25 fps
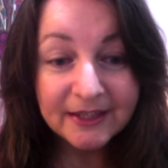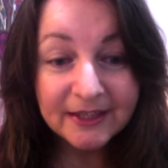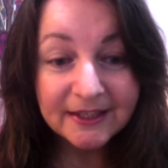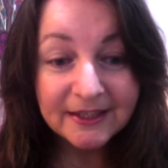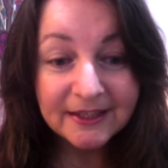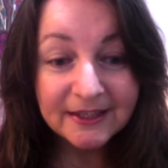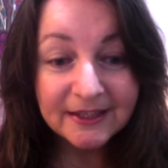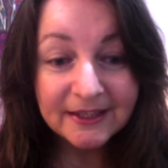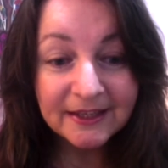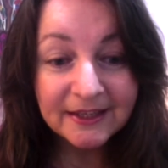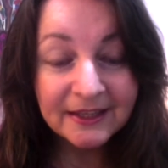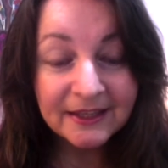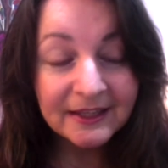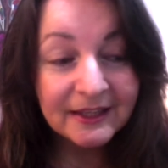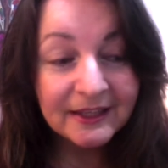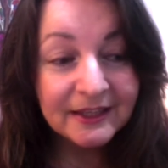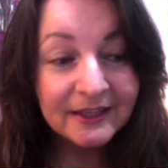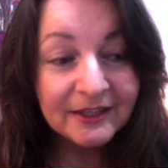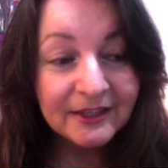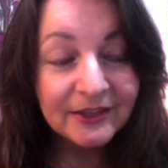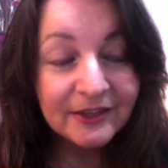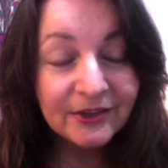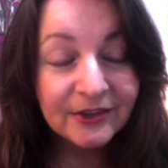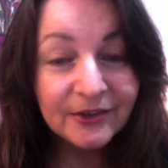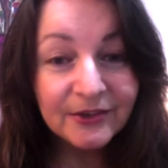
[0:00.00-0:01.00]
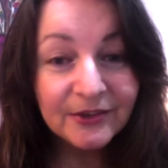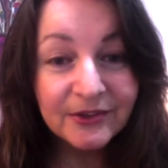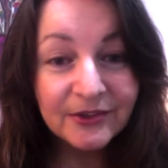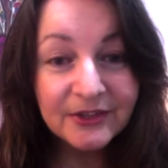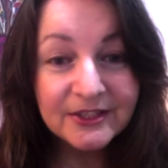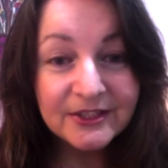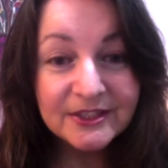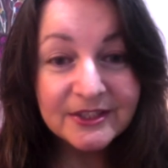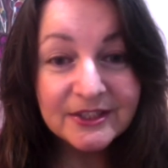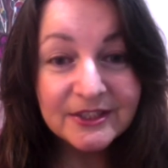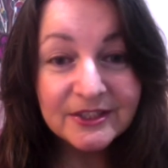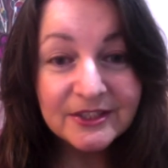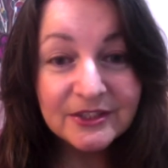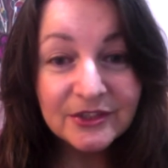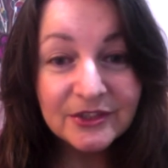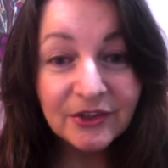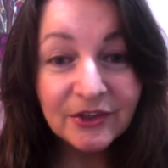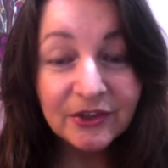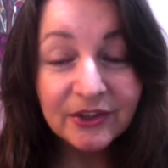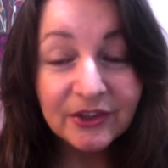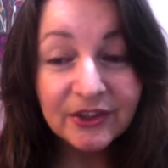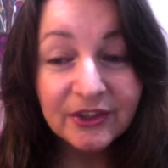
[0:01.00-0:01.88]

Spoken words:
and, you know, this is not,